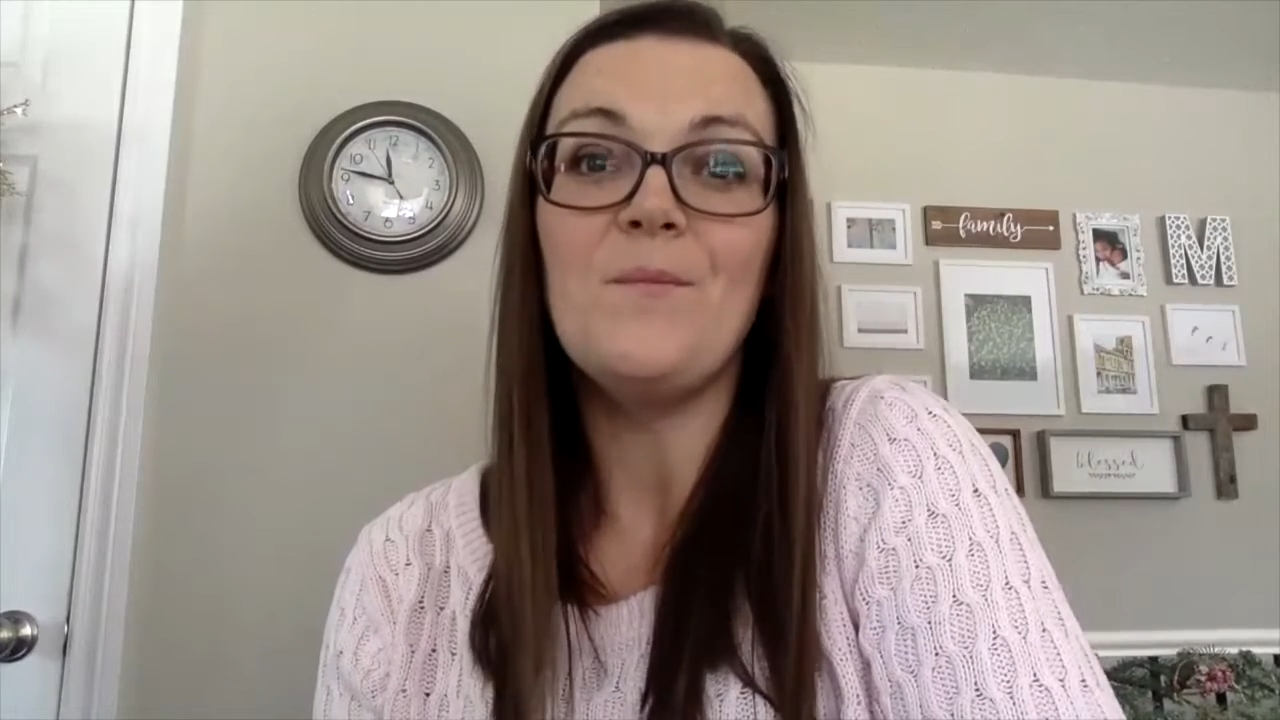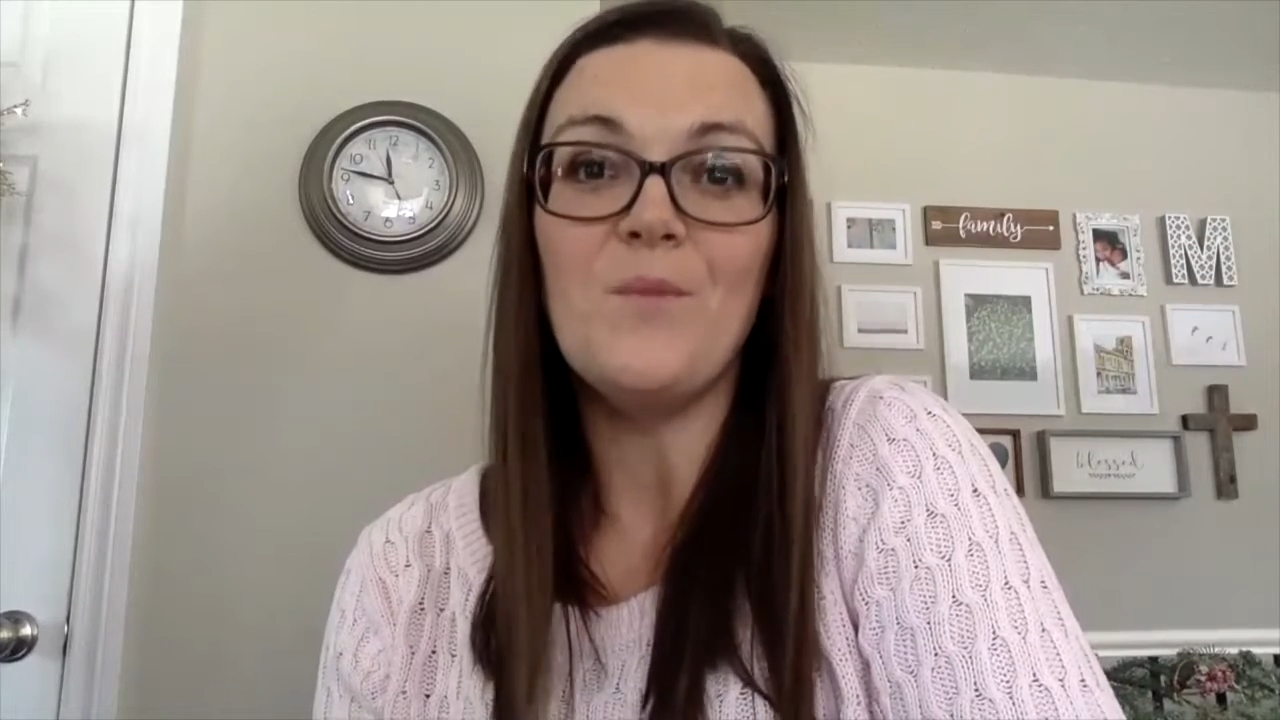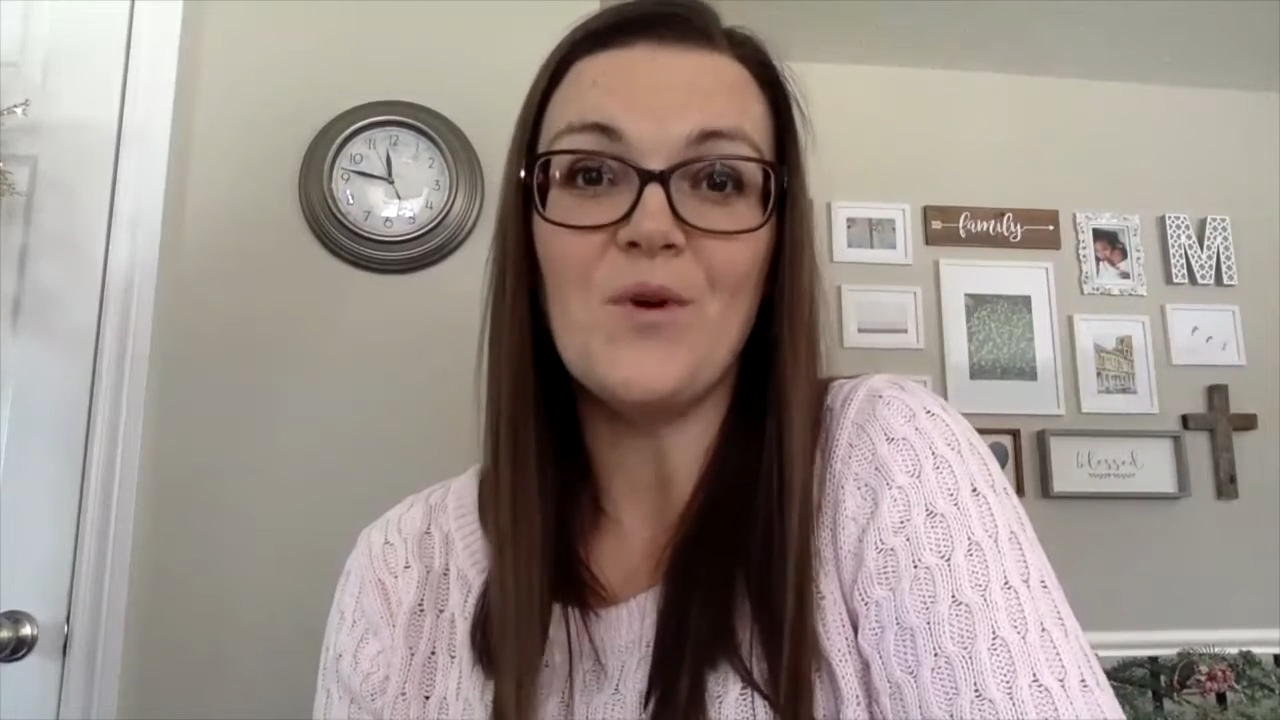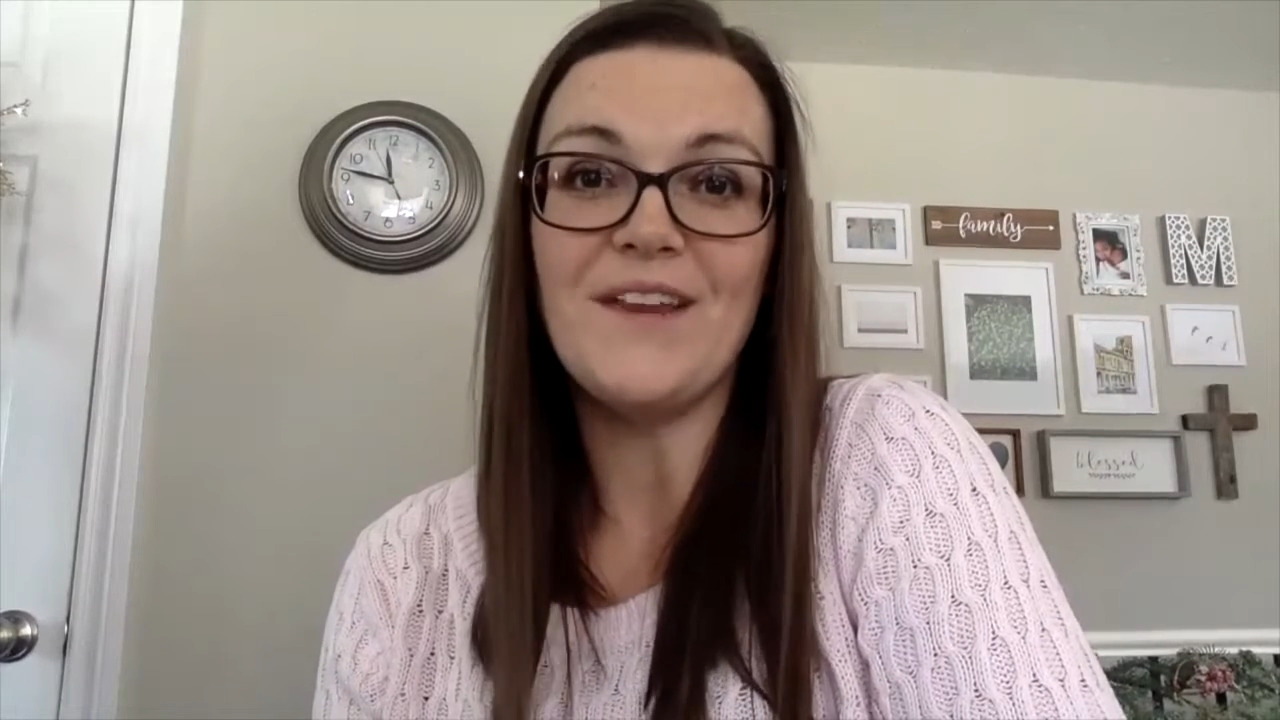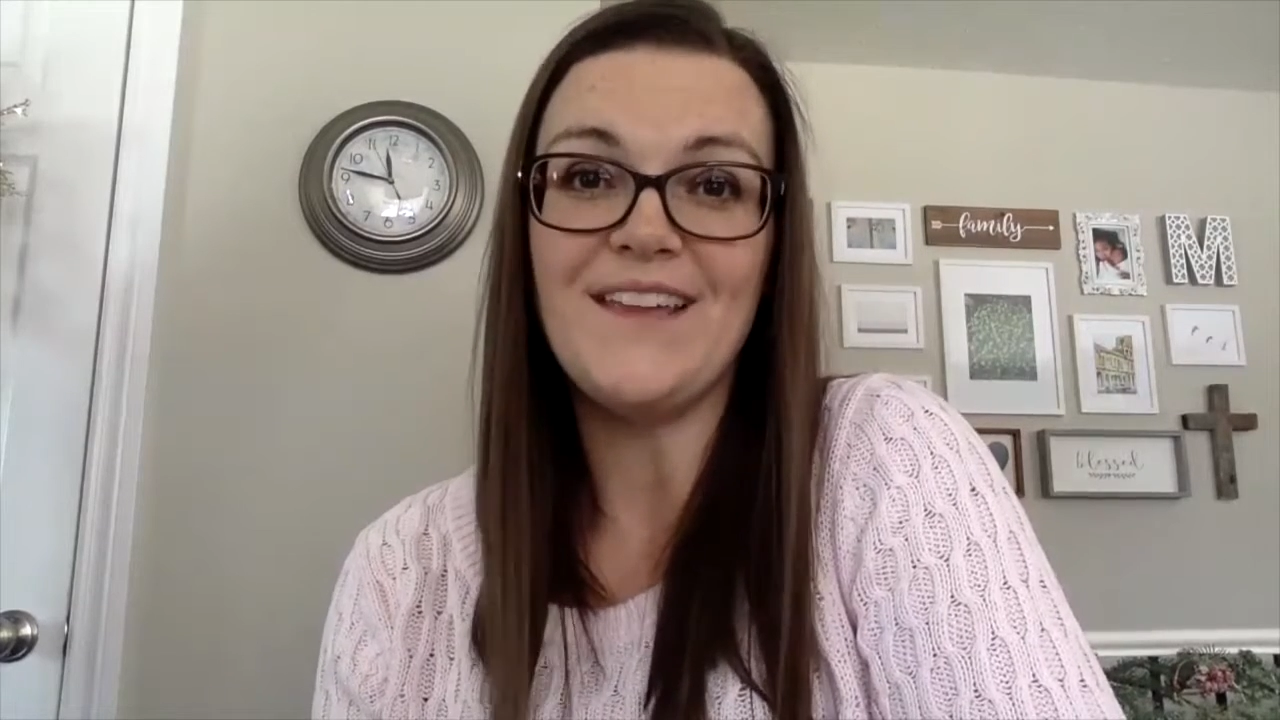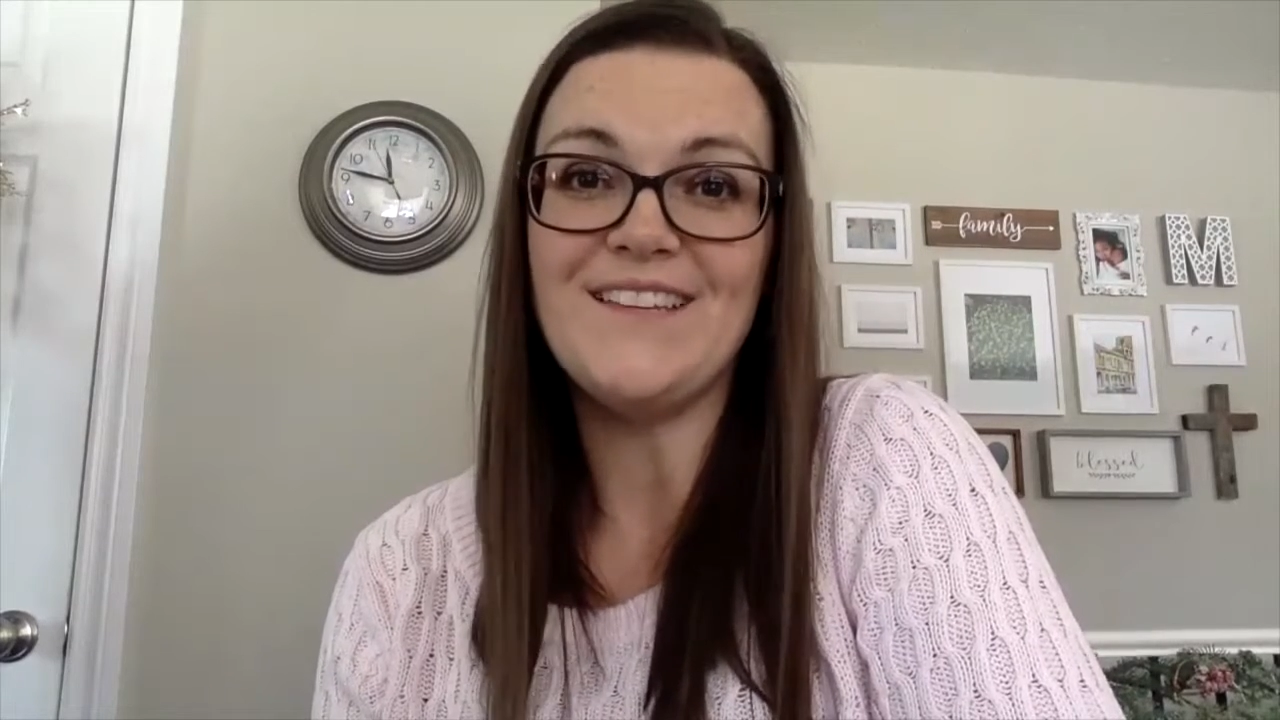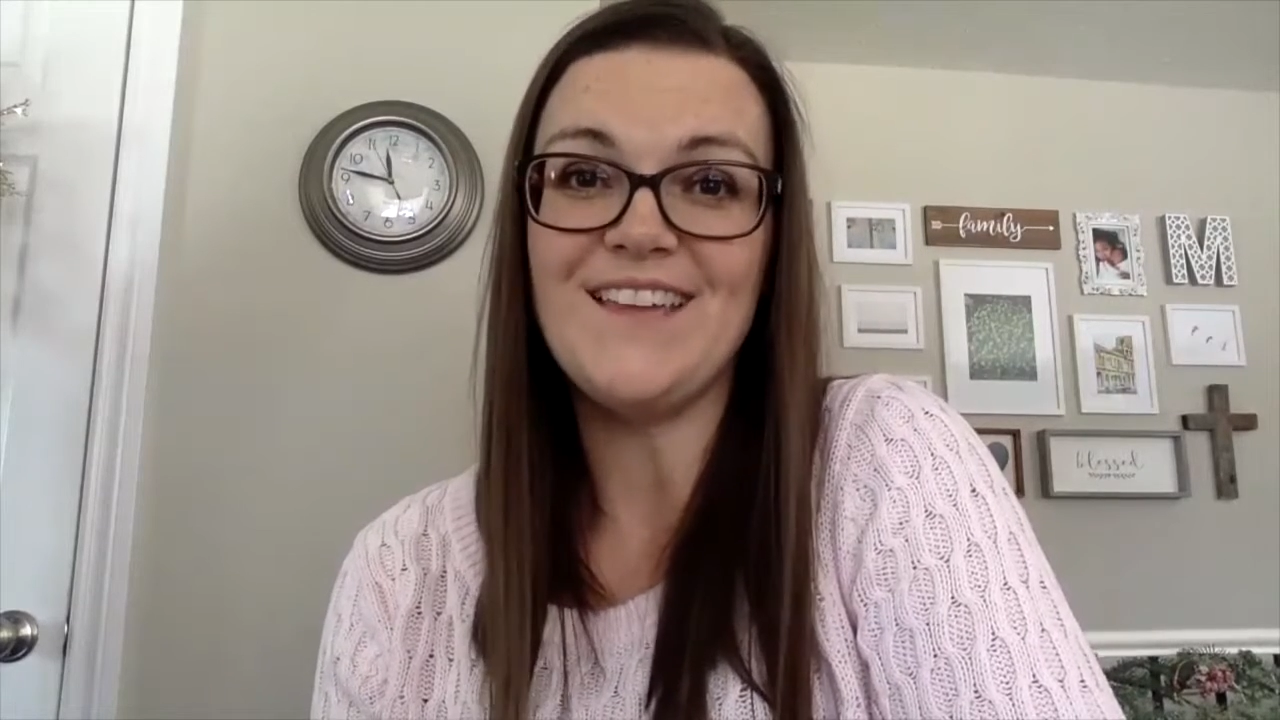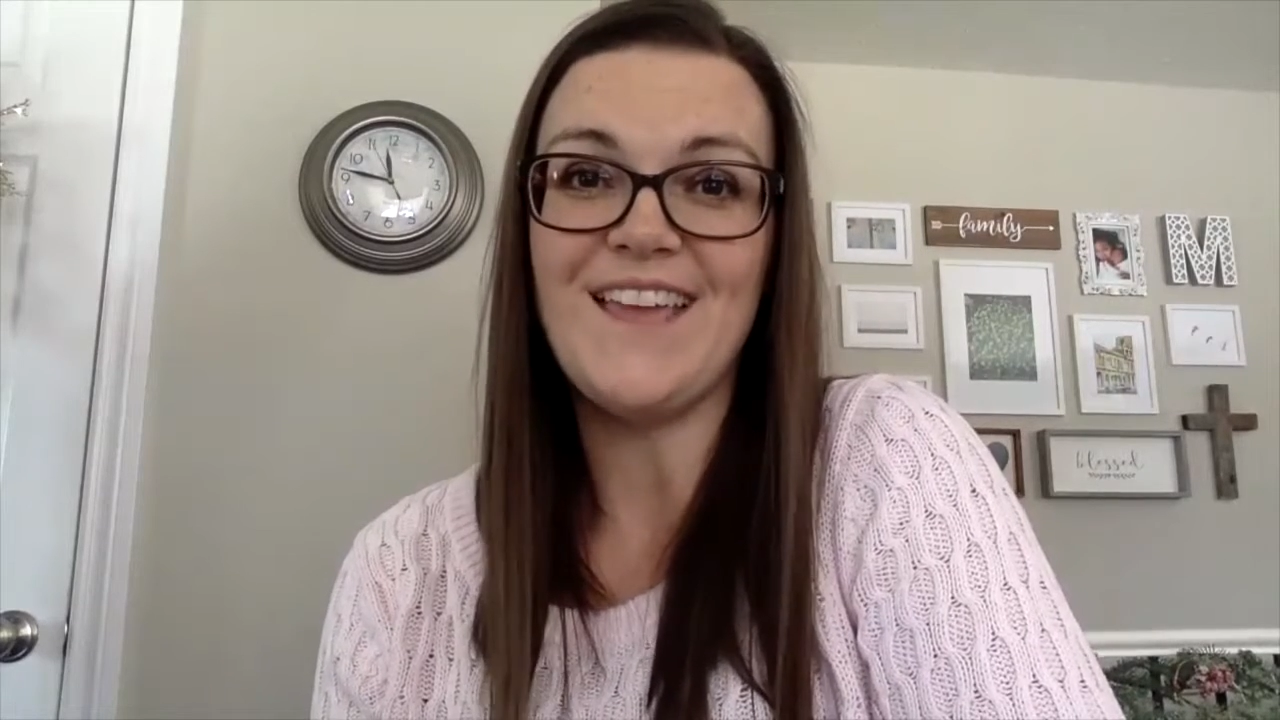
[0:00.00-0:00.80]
morning